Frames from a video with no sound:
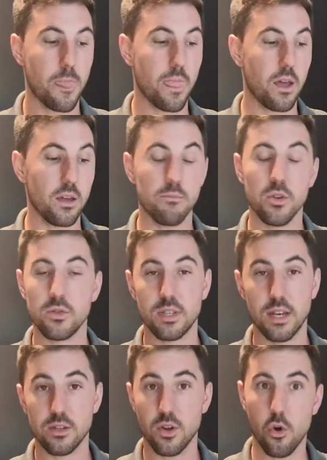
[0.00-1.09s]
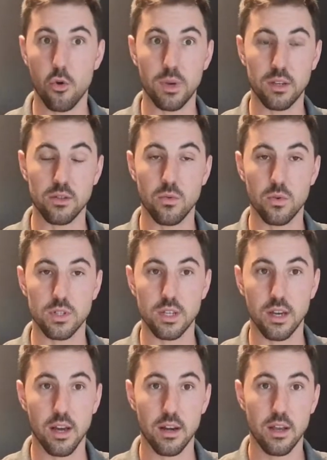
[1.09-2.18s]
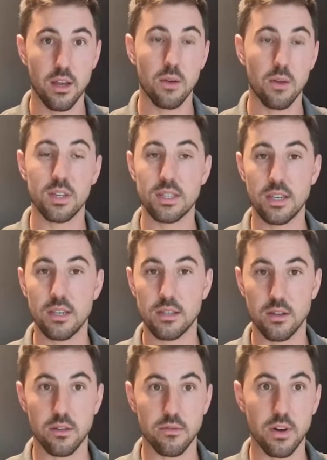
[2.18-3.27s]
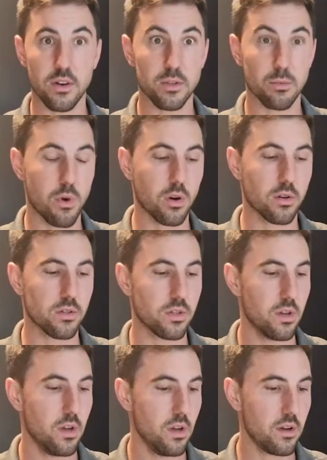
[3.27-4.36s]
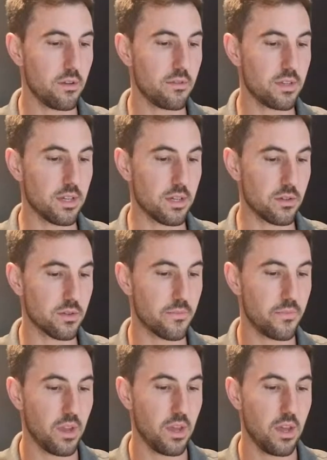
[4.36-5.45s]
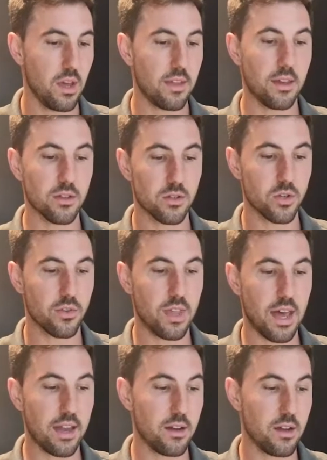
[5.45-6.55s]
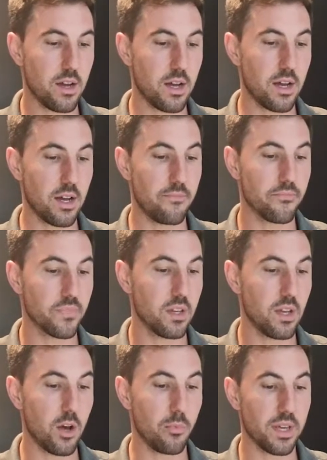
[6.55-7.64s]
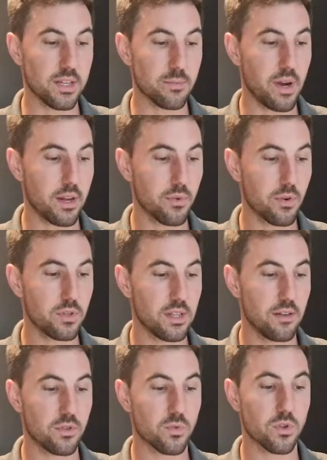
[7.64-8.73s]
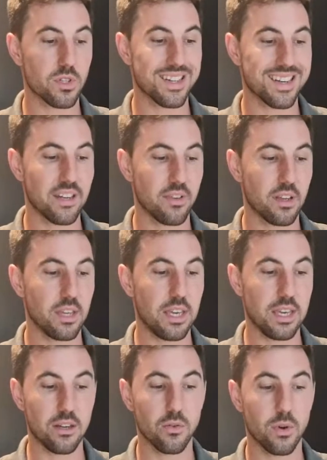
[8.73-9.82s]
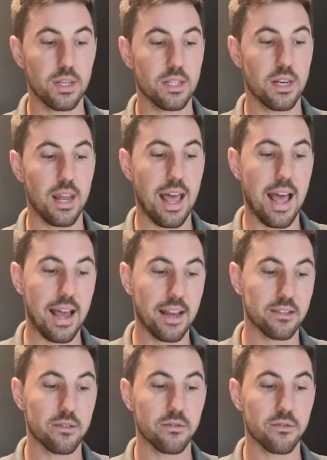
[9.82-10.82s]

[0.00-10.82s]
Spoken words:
immune cells homing towards the gut, and we can see this on the various markers of the cells. They also showed that LPS binding protein levels were significantly increased in active